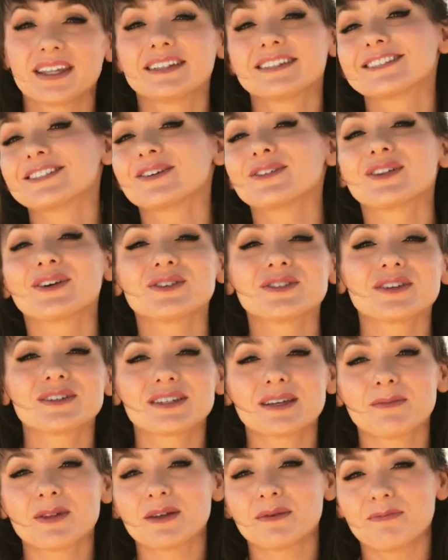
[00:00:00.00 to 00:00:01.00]
So those are
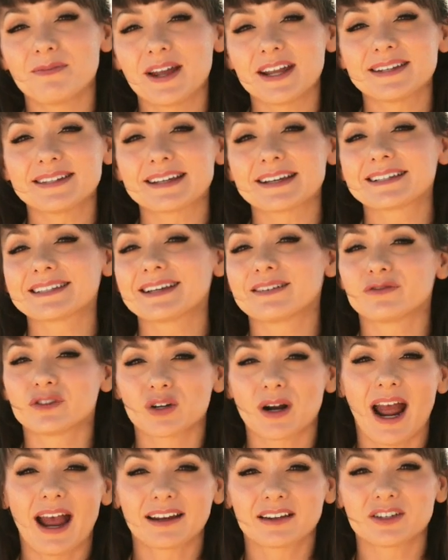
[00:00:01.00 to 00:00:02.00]
some of the basics of
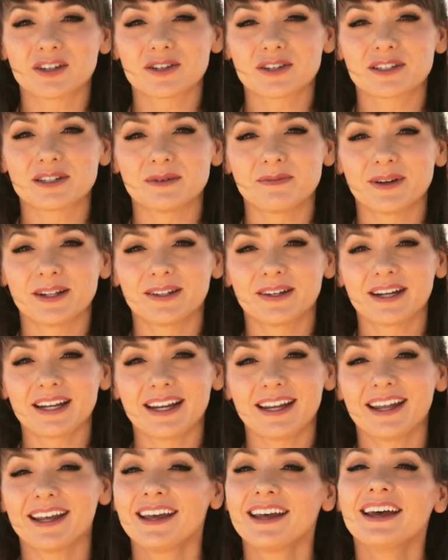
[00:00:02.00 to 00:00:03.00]
tractor
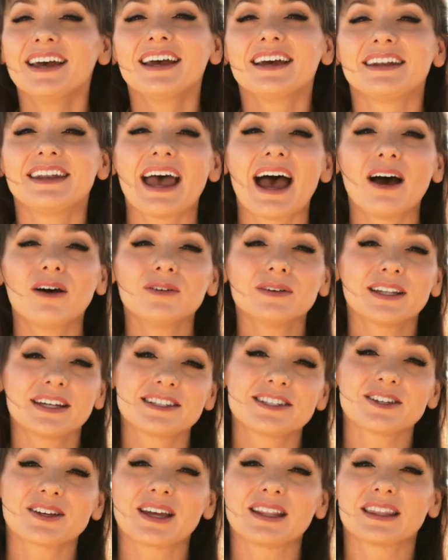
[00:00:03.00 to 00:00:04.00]
stability. Now
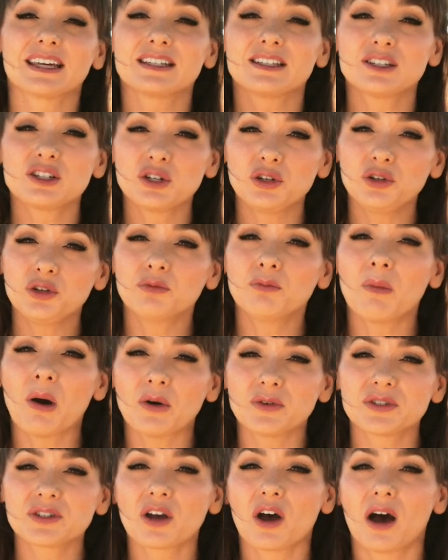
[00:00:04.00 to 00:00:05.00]
let's look at the two
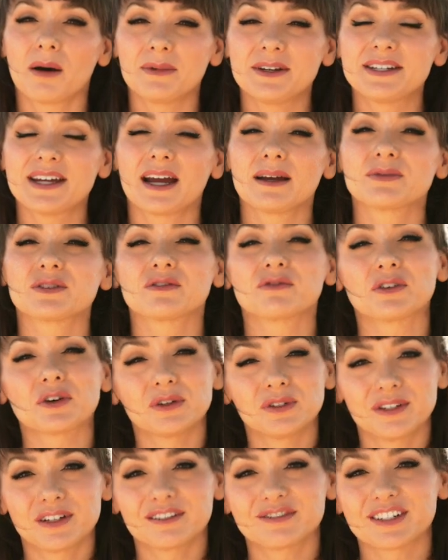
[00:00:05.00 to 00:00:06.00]
most common types of
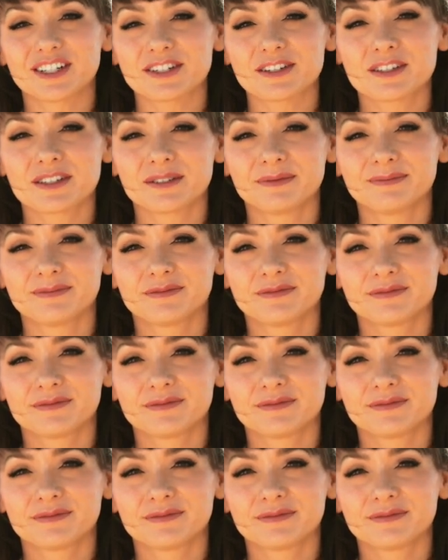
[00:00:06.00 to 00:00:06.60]
rollovers.